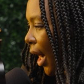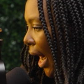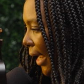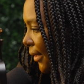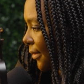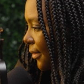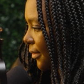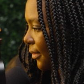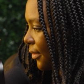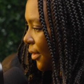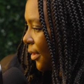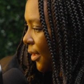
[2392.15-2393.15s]
All right.
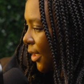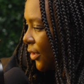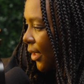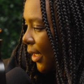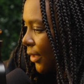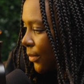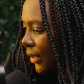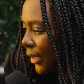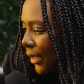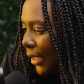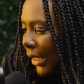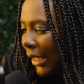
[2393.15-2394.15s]
Catch you in the next
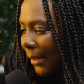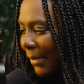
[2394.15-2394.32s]
one.